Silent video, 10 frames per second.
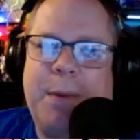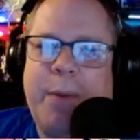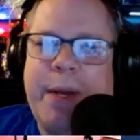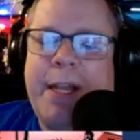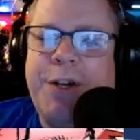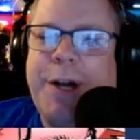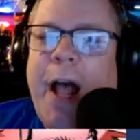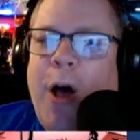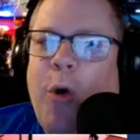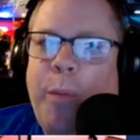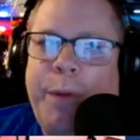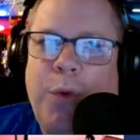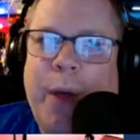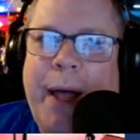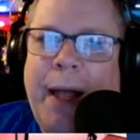but we need your help
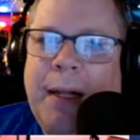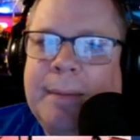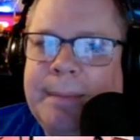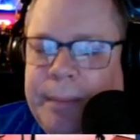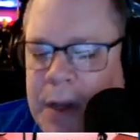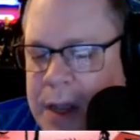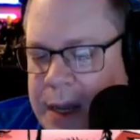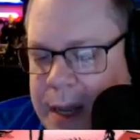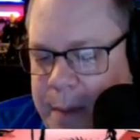to uh yeah.